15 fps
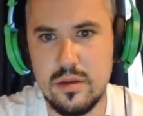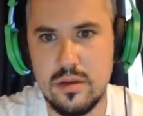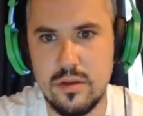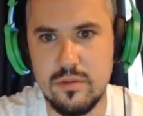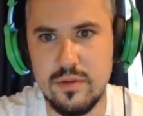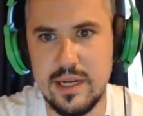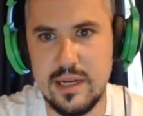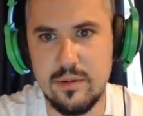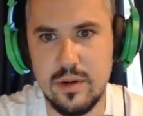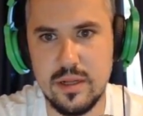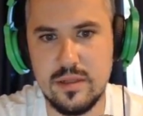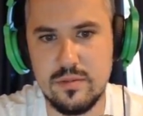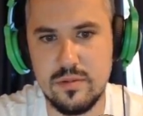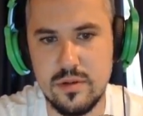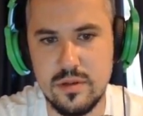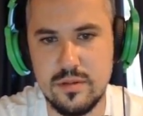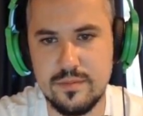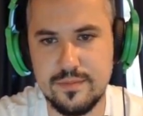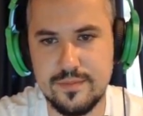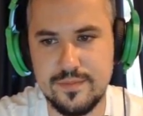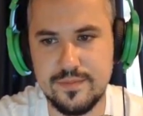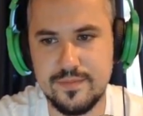you really wanted one.
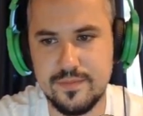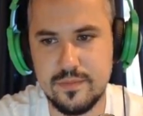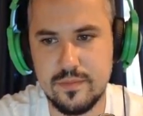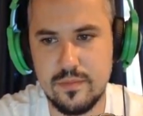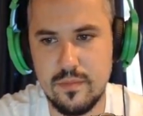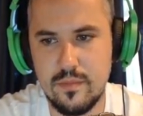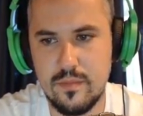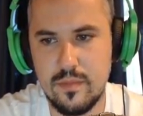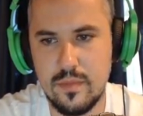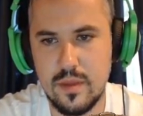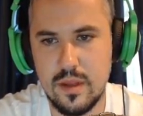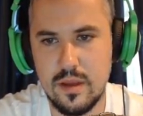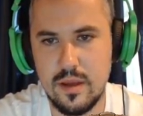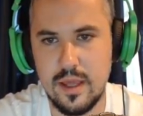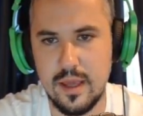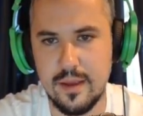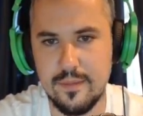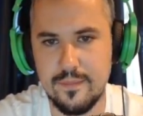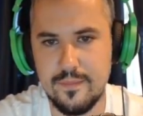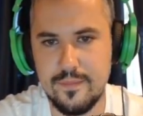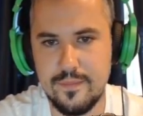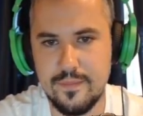Okay,
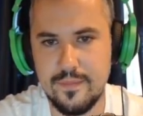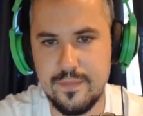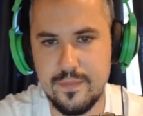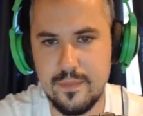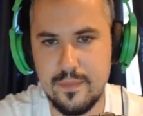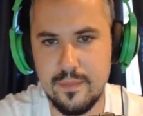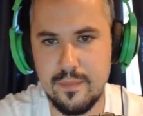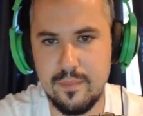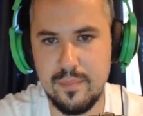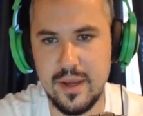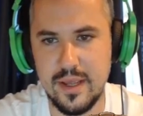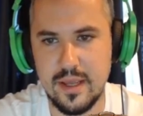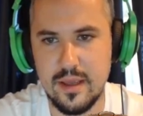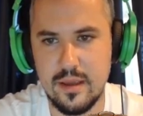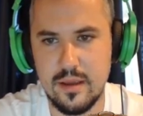bike.